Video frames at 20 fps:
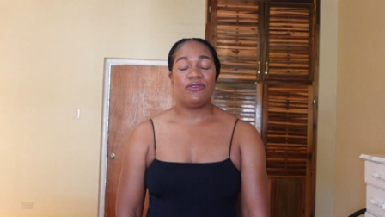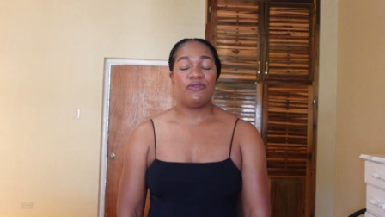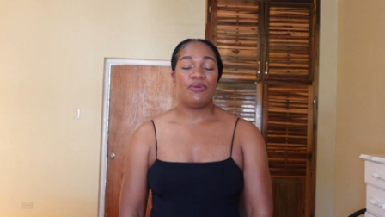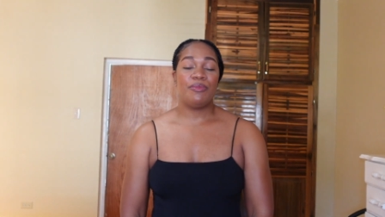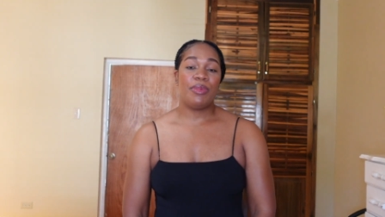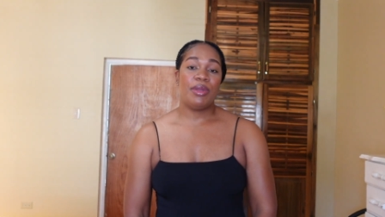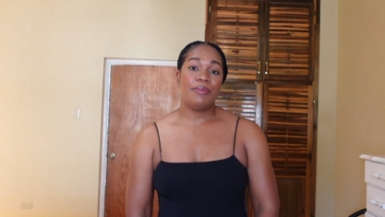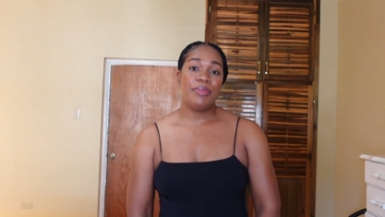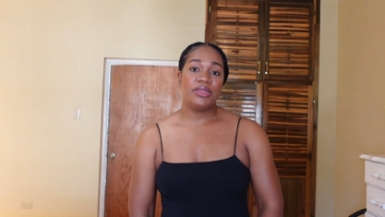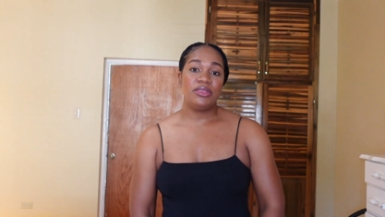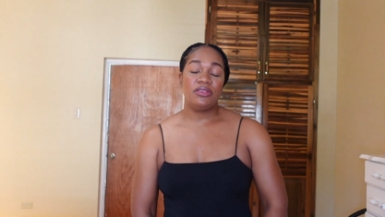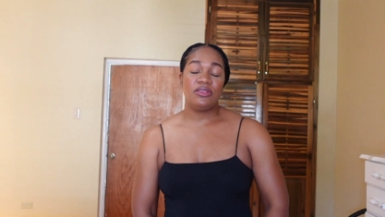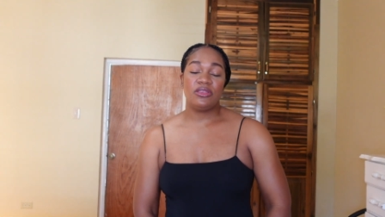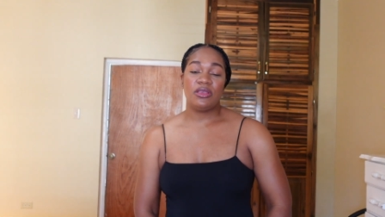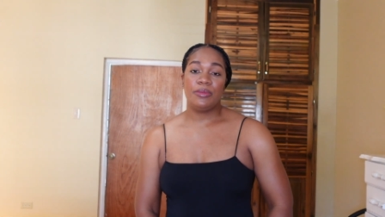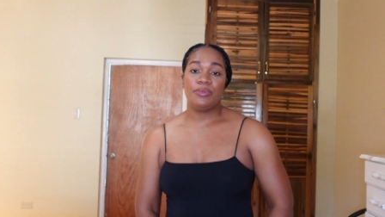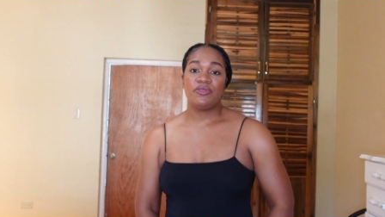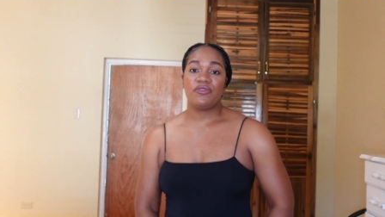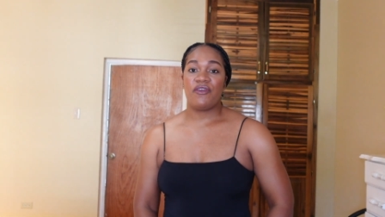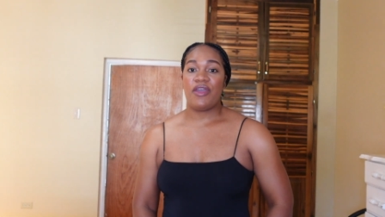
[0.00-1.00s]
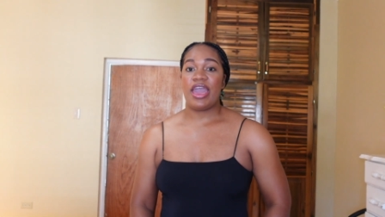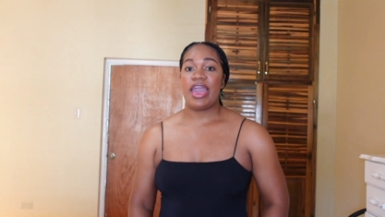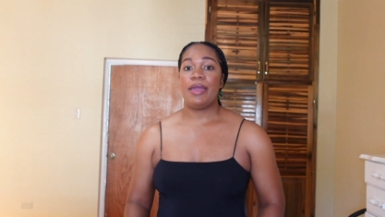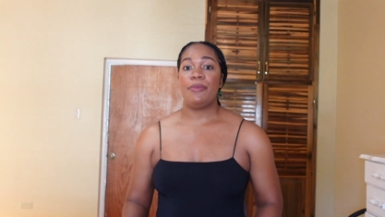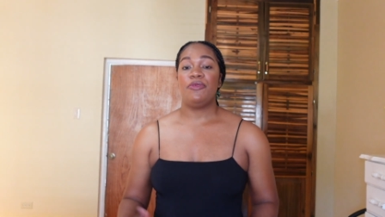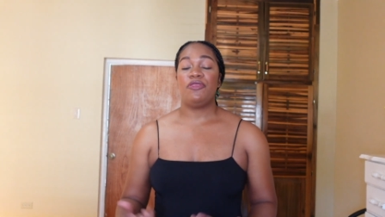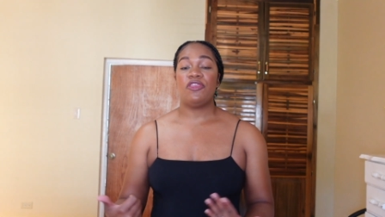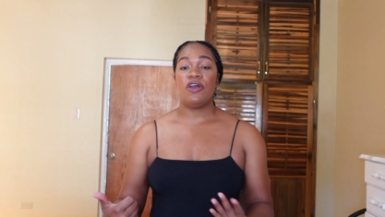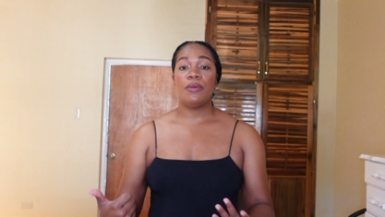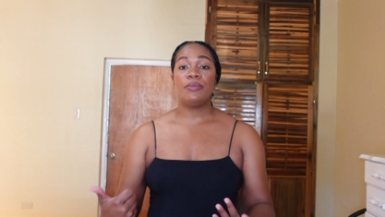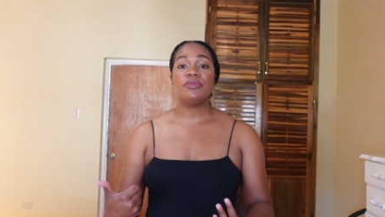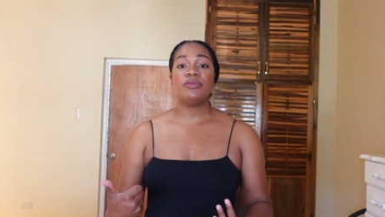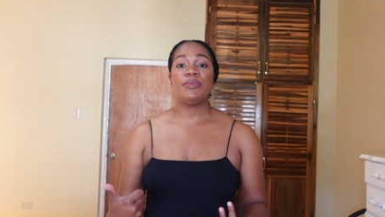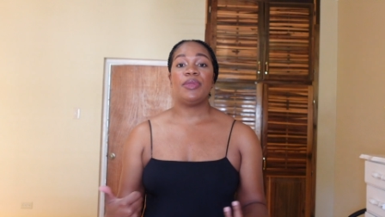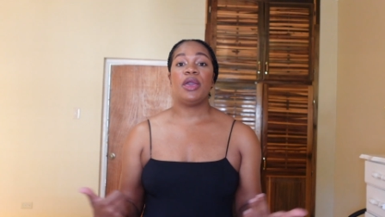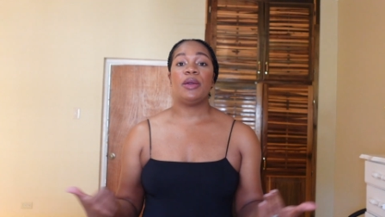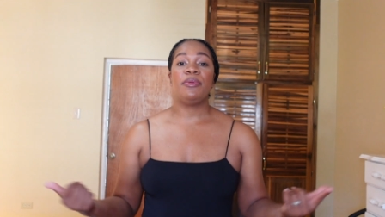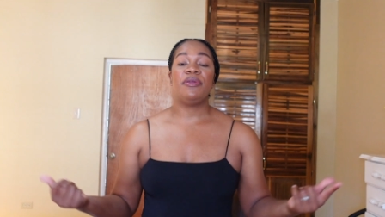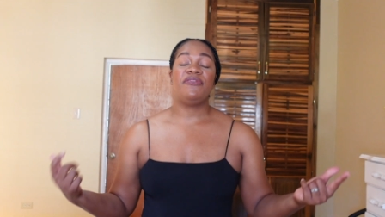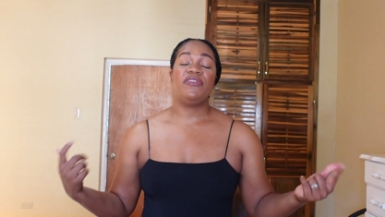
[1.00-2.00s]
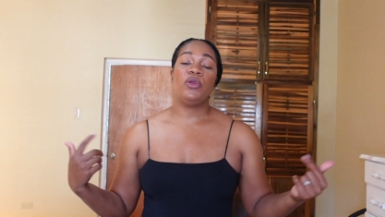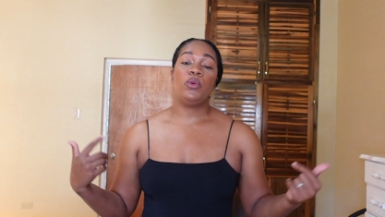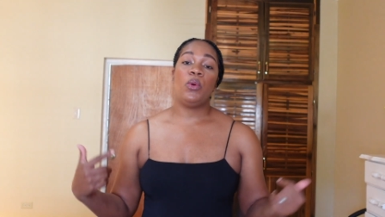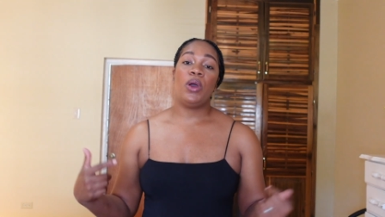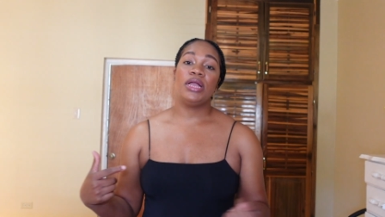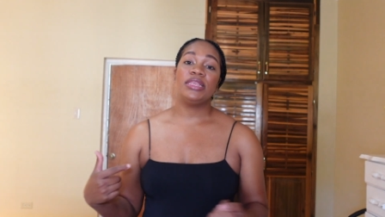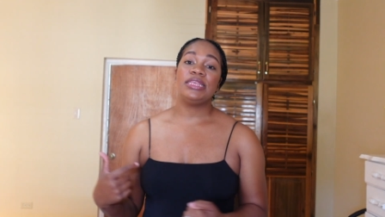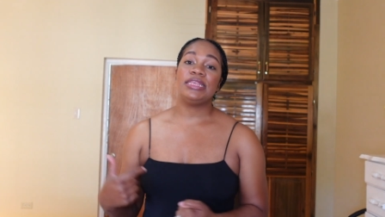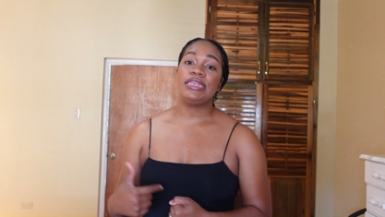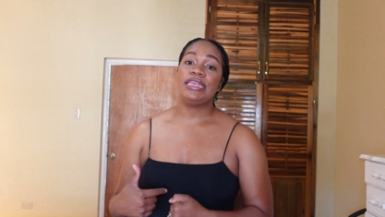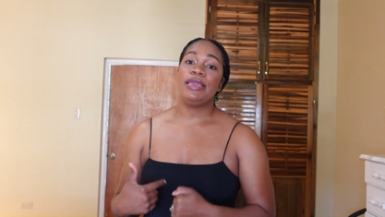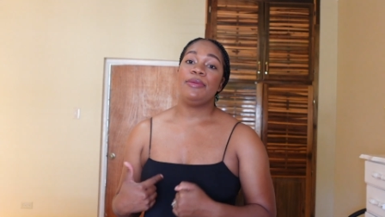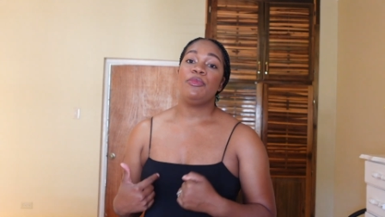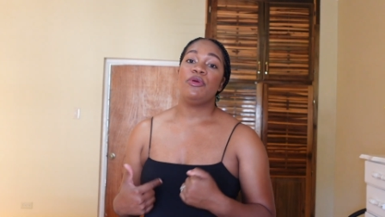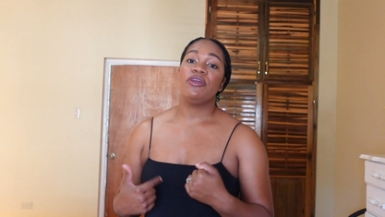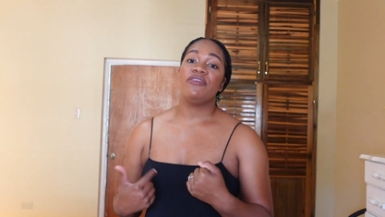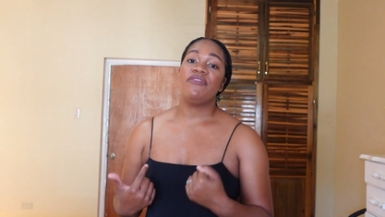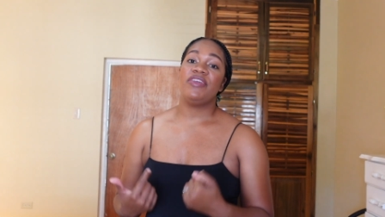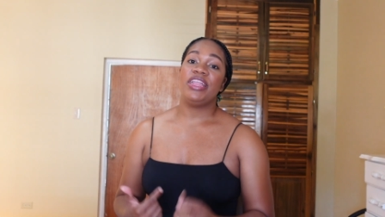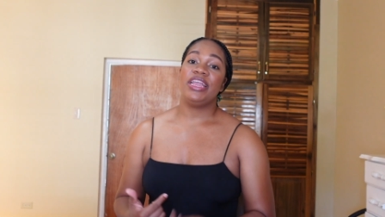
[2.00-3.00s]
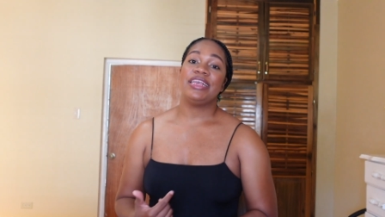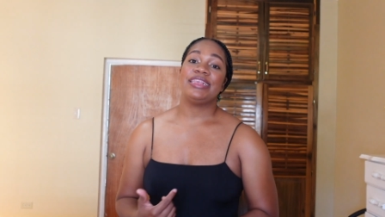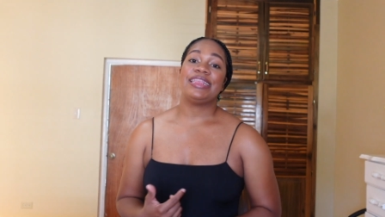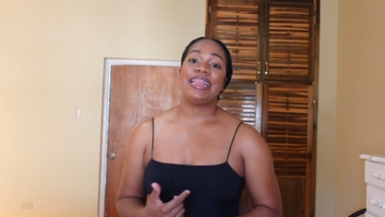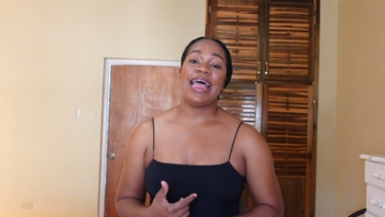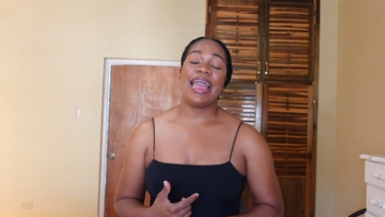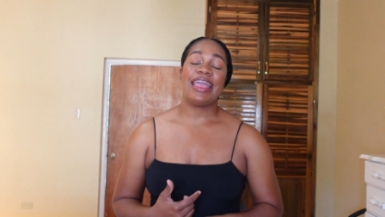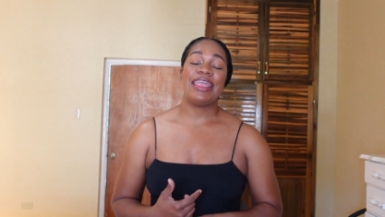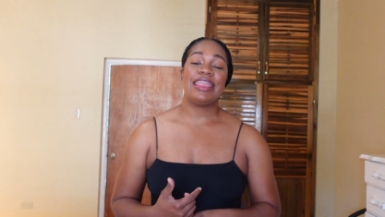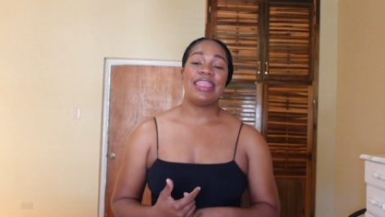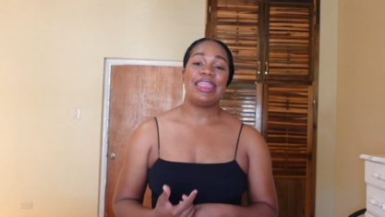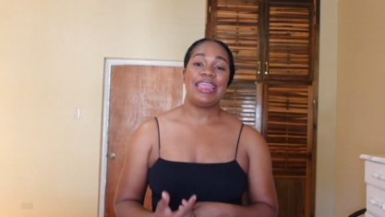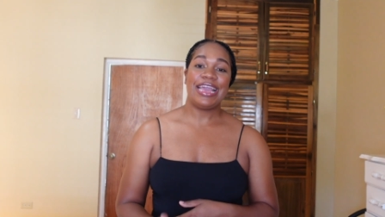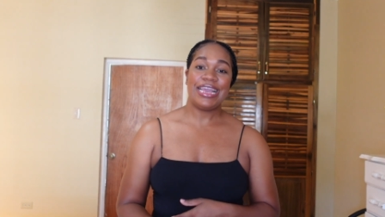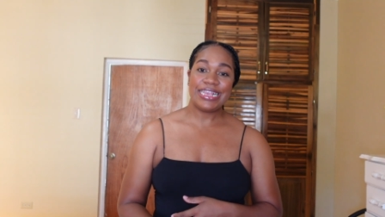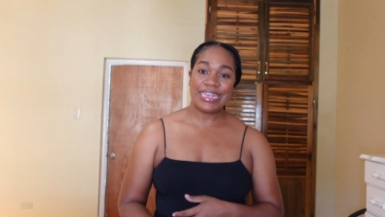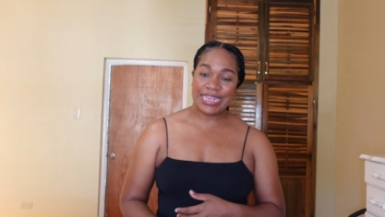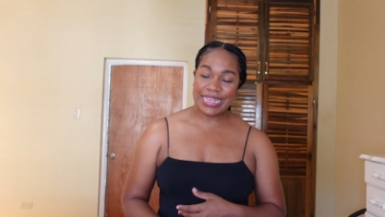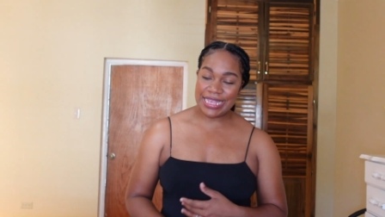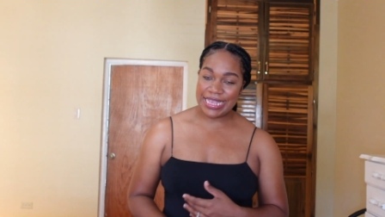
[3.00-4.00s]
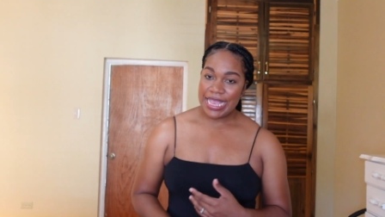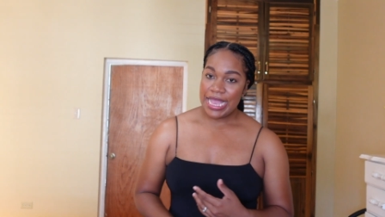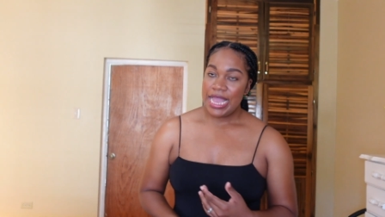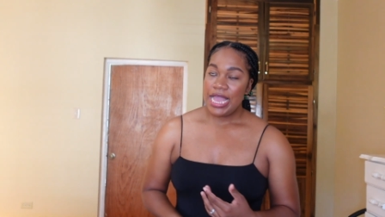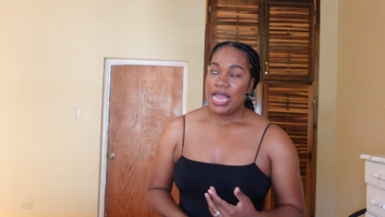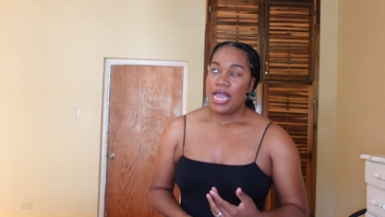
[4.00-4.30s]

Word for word: Remember to subscribe, thumbs me up if you want to see more videos like this.